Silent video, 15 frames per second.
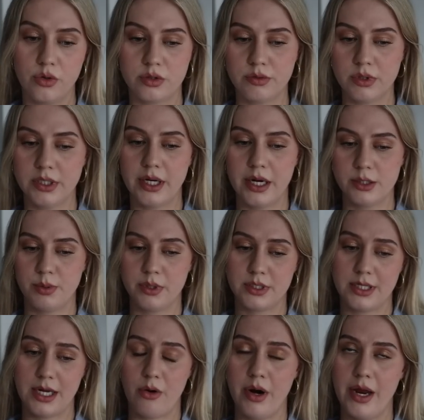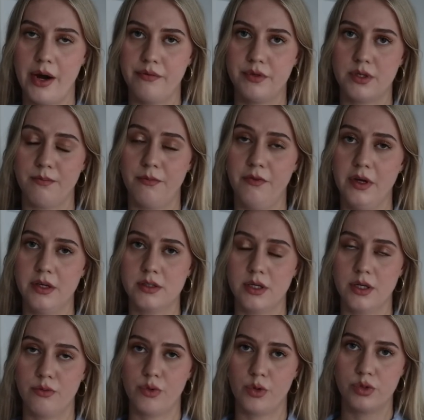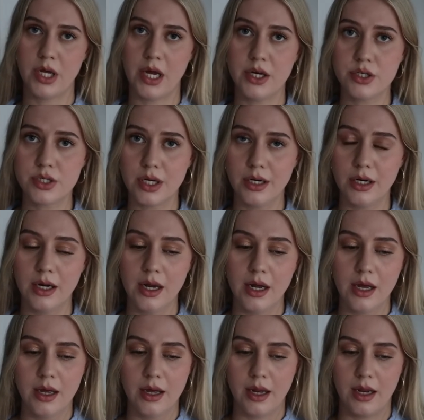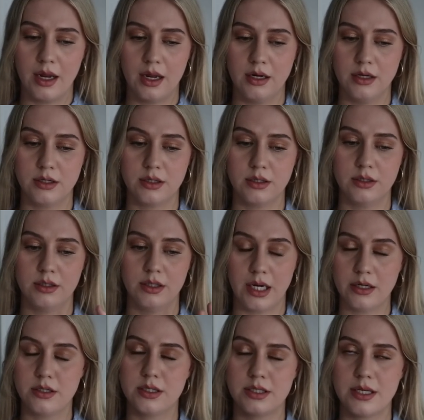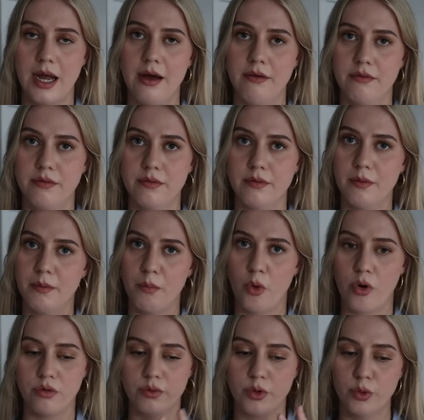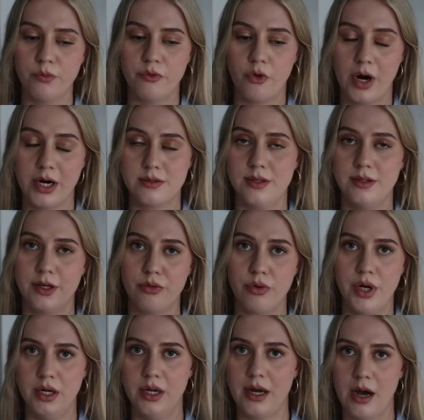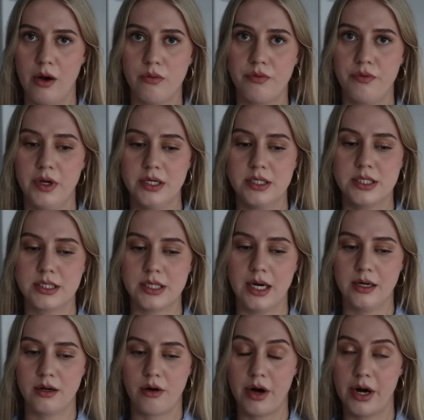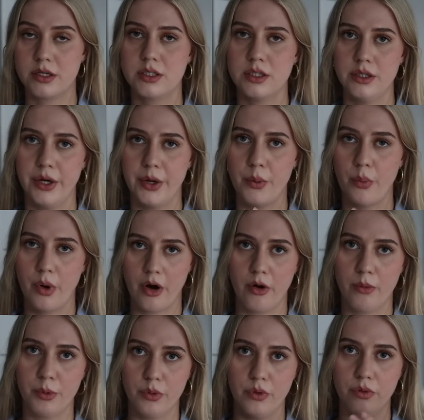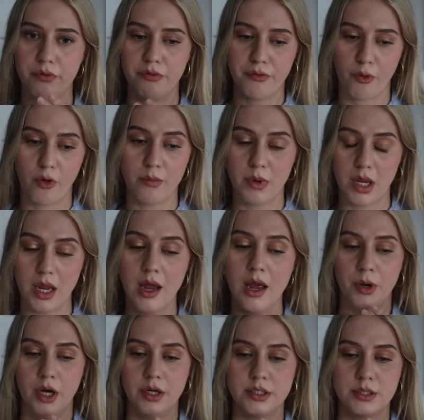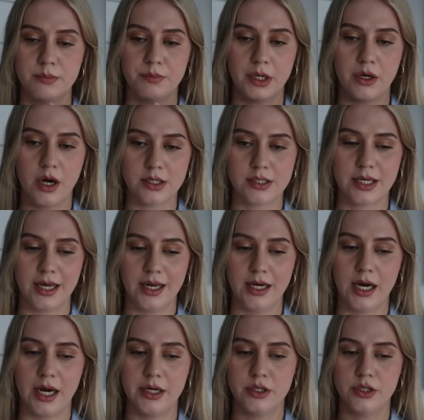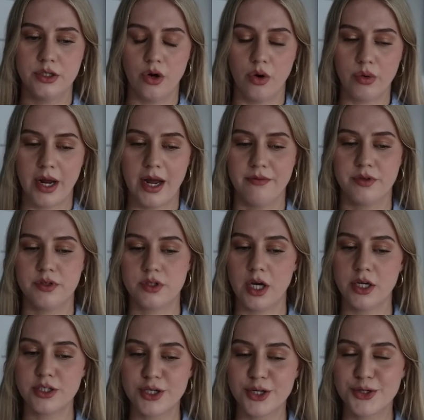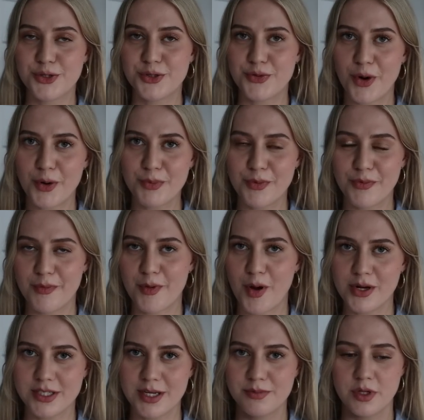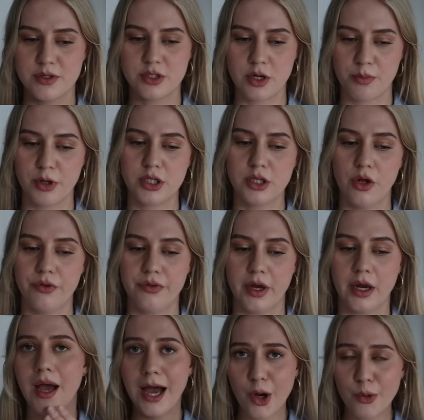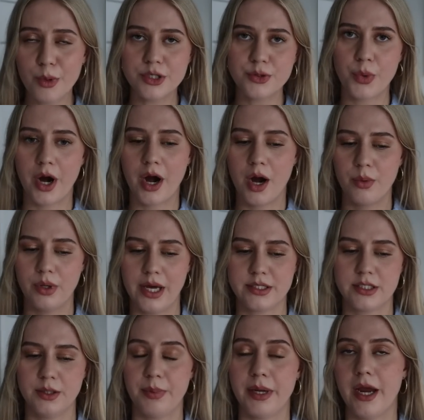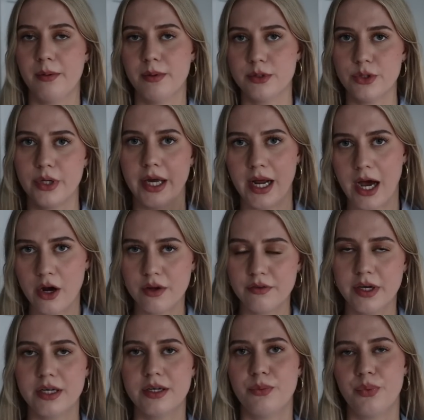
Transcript: it's really nice because now I have some things in rotation, and yeah, just have more room for actually creating outfits that are actually wearable for me. But because again, I don't have such strong proof of concepts on summer clothing, how much wear I will actually be able to get out of it